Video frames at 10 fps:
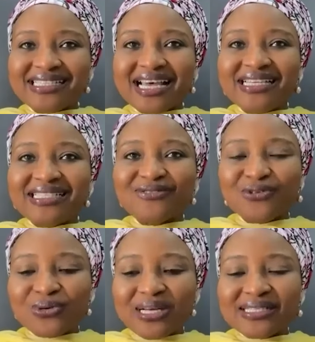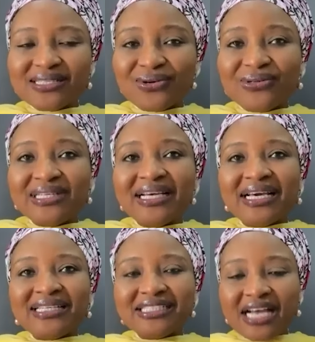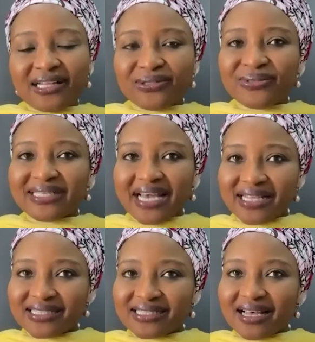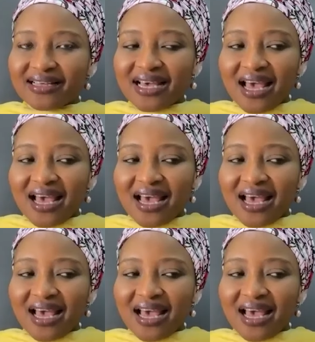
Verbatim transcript: that is focused on childhood cancer.